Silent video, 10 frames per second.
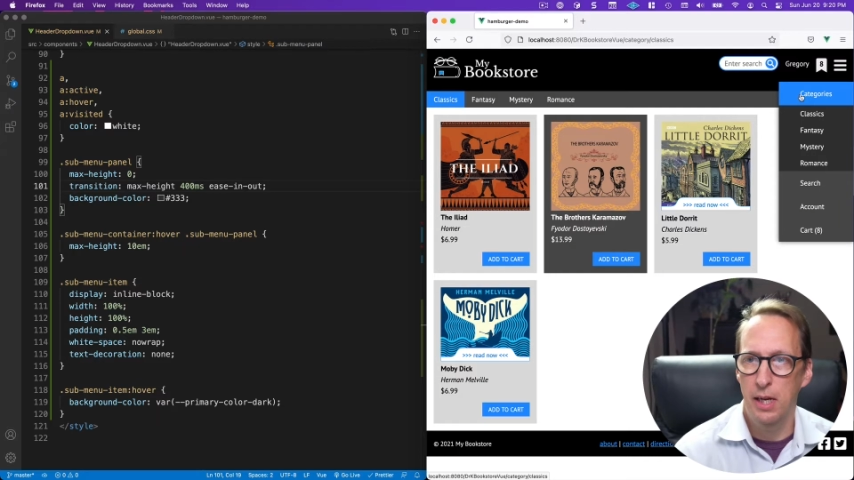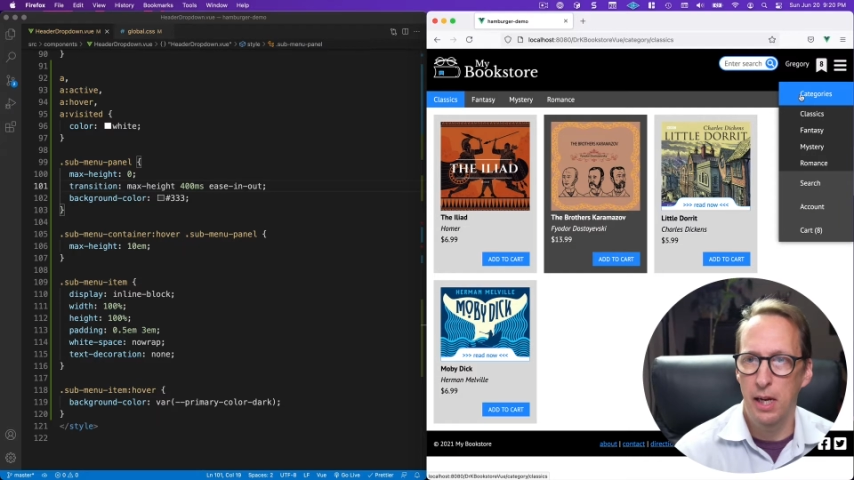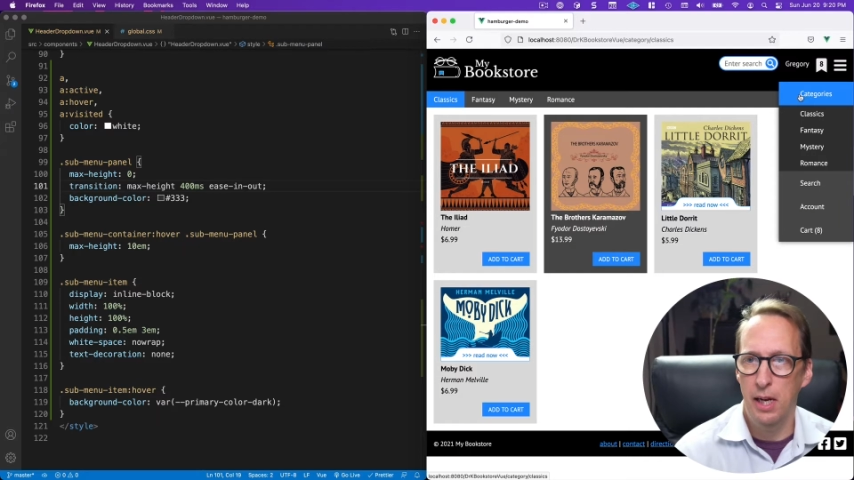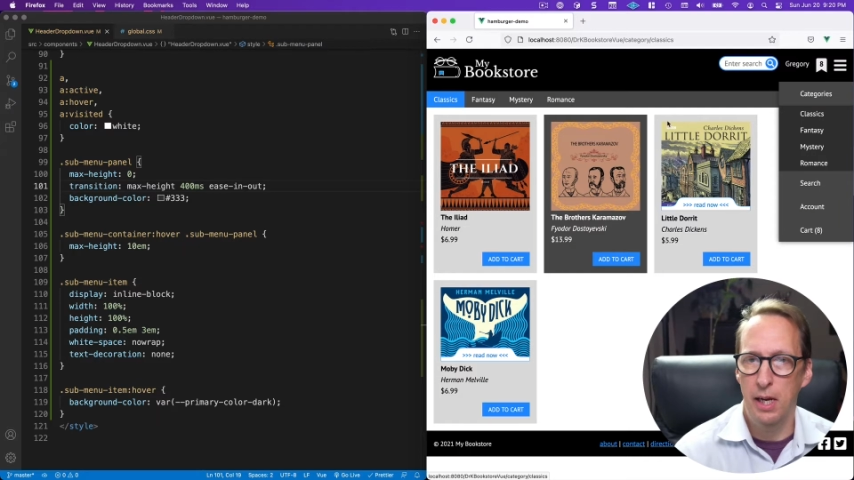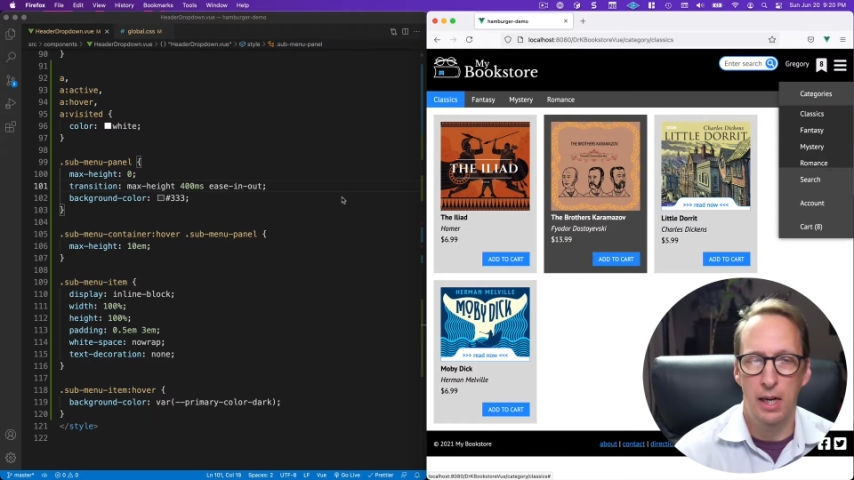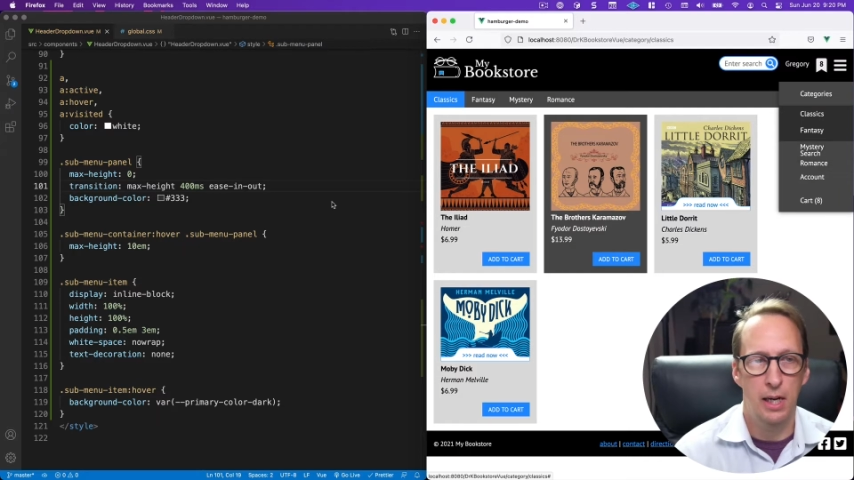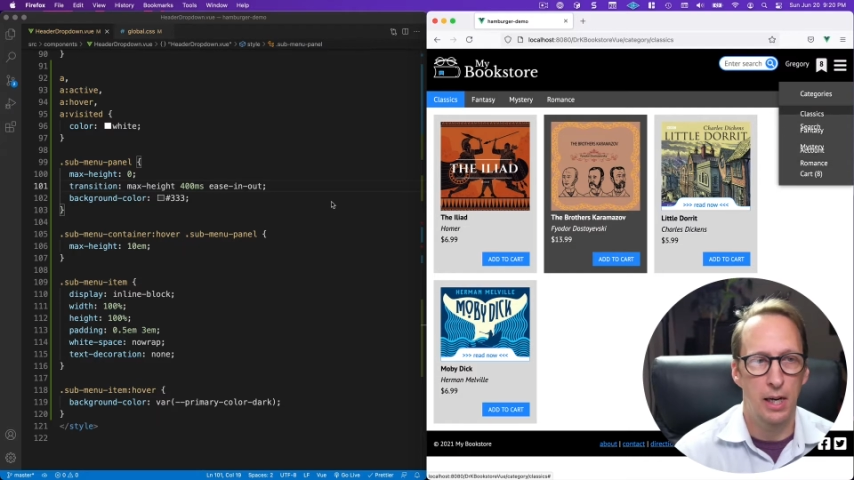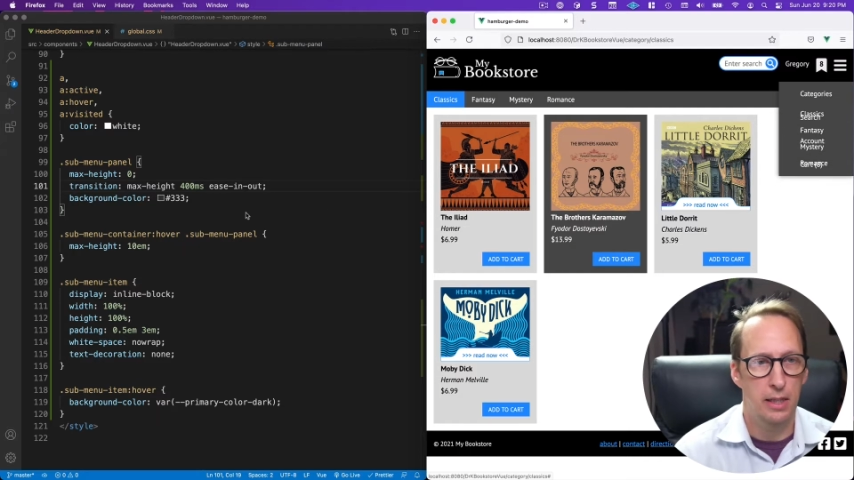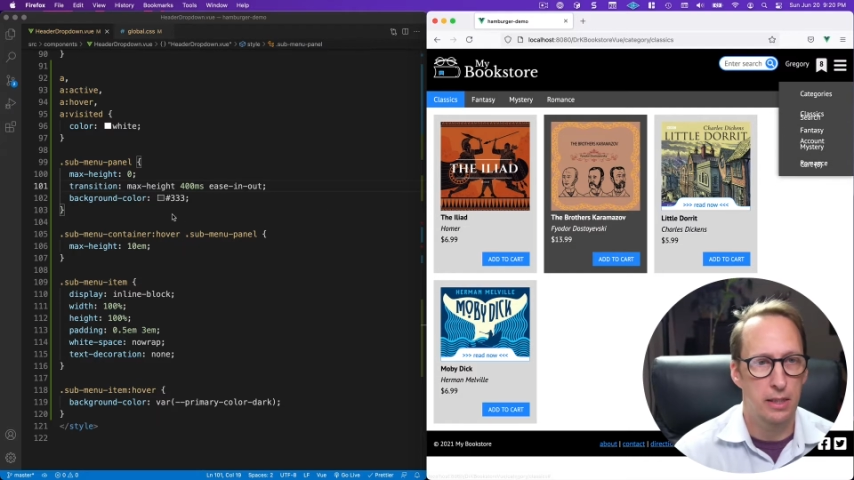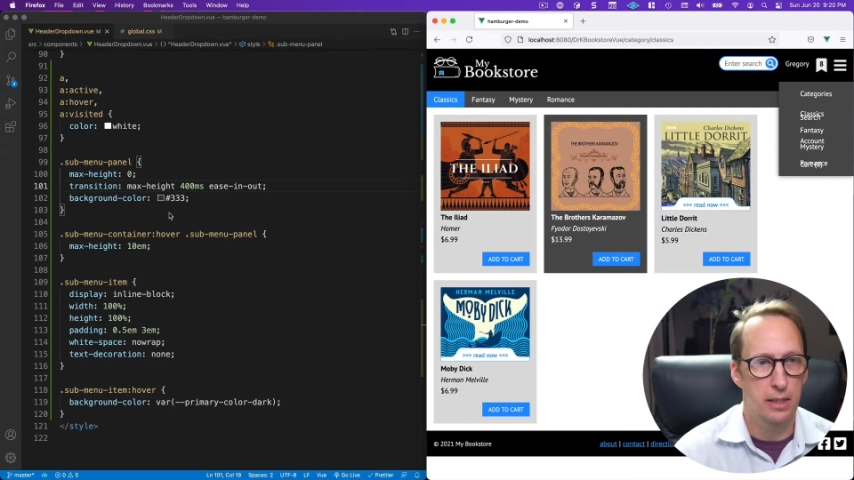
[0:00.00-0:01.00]
And I
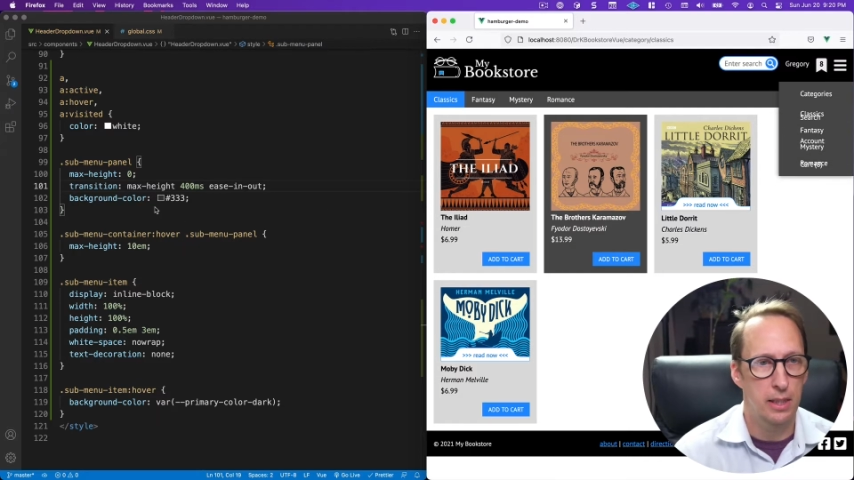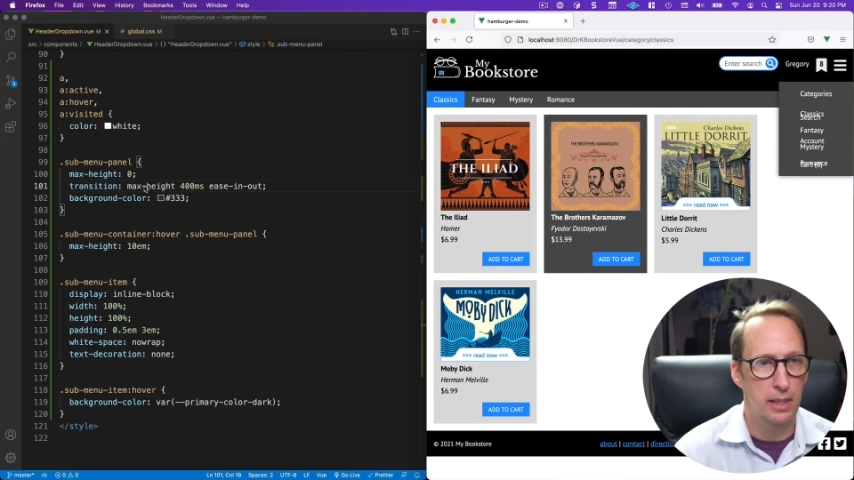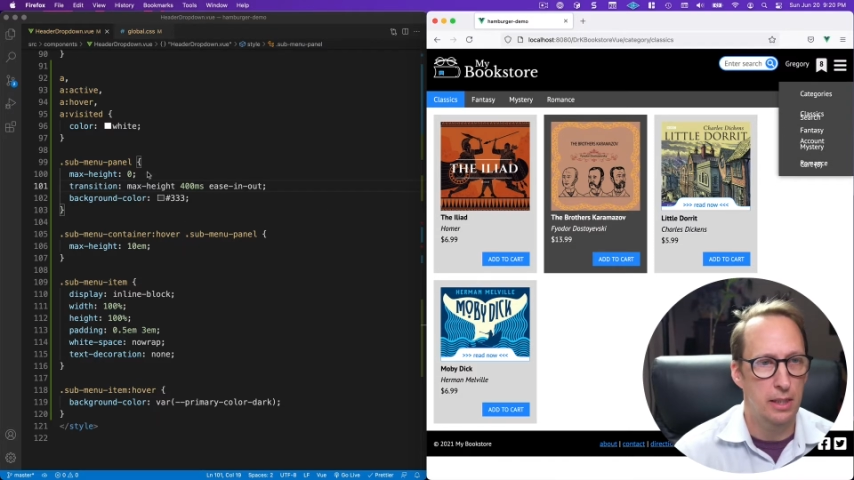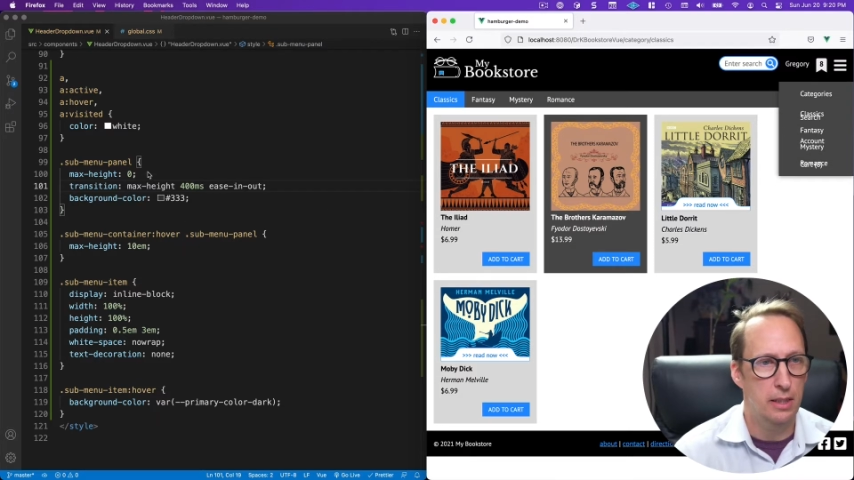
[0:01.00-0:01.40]
think